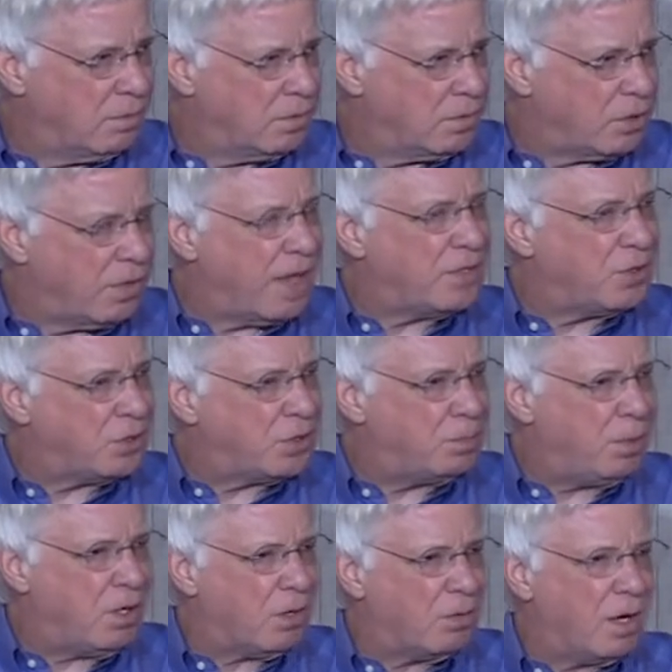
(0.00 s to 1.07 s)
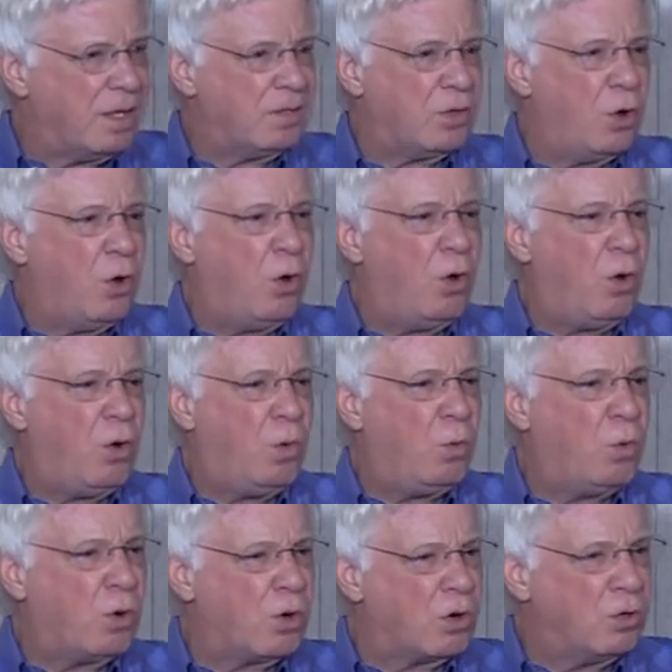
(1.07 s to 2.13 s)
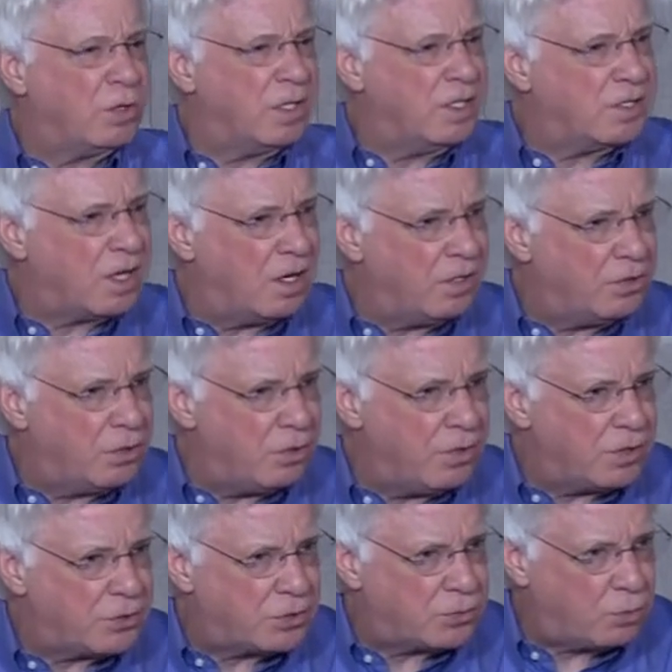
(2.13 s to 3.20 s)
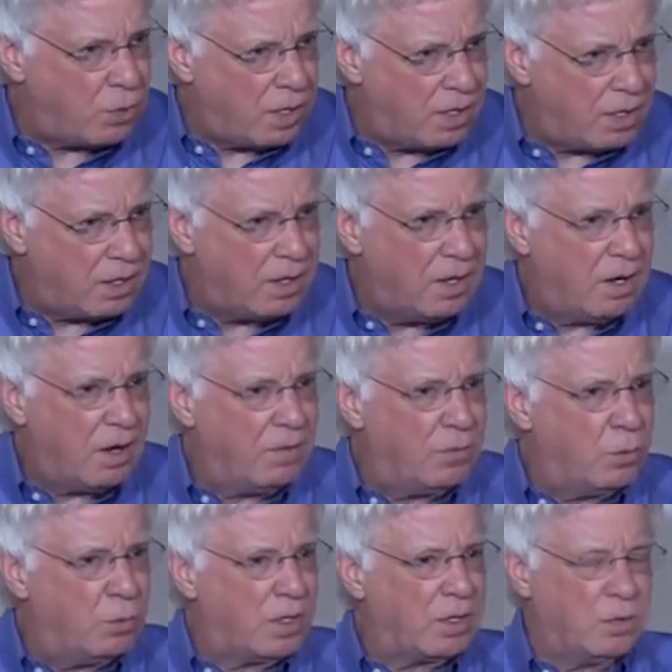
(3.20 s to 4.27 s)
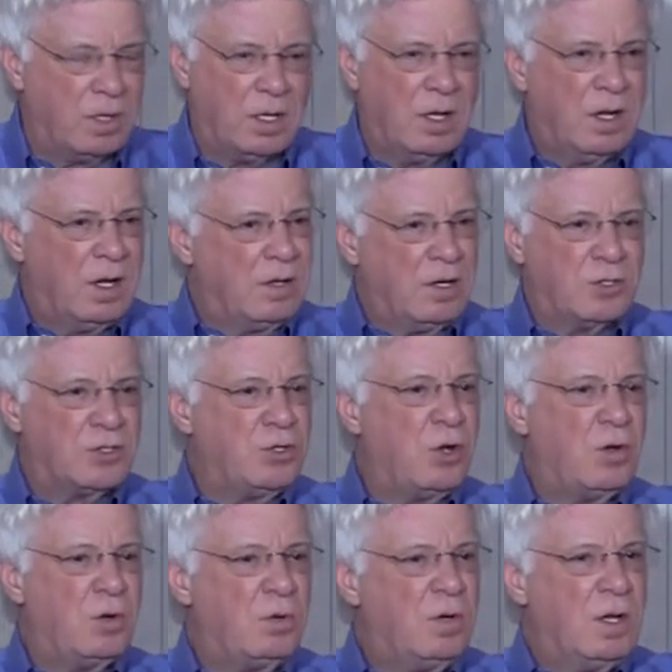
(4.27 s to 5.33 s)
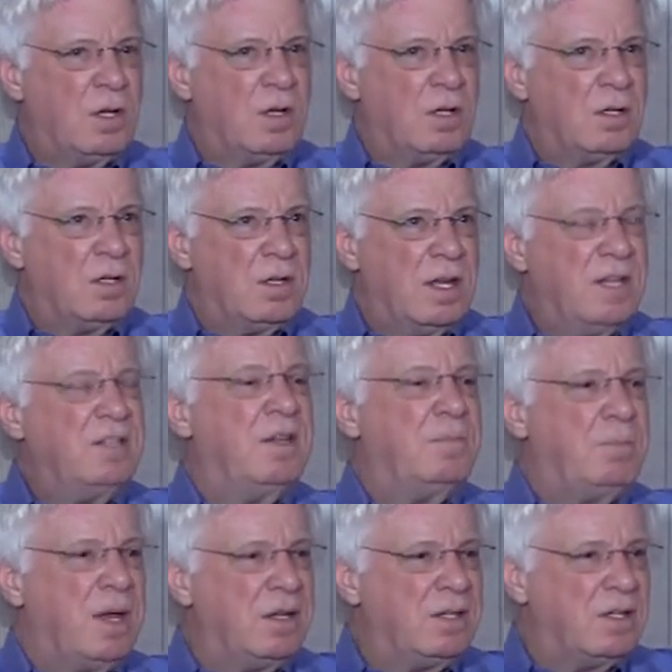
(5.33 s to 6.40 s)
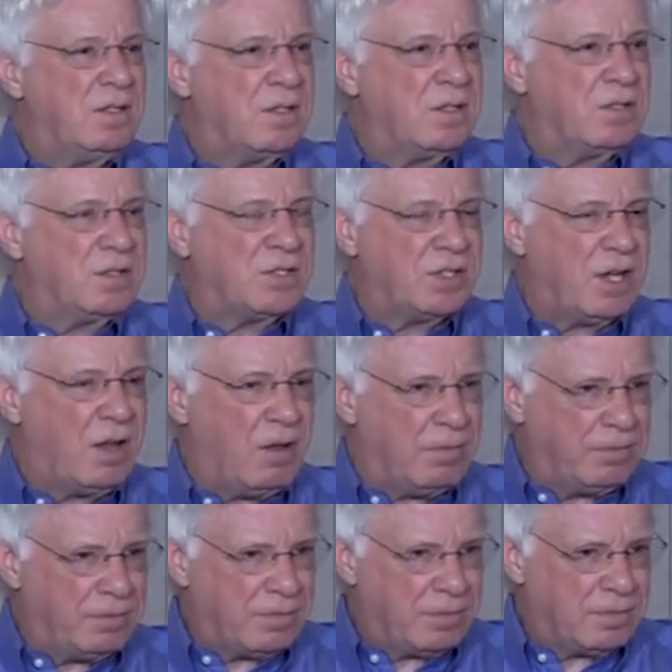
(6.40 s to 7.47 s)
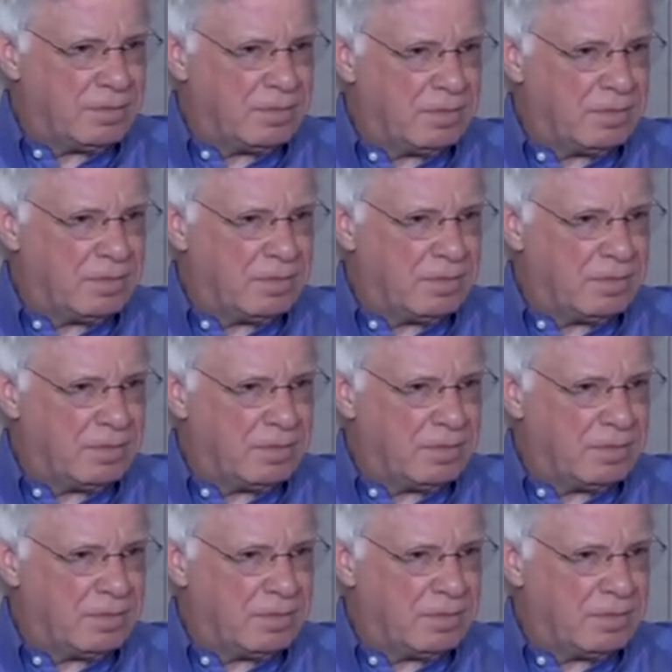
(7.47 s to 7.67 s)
So that's a spirit, right? The whole world is under the sway of the wicked one. There's no independent self.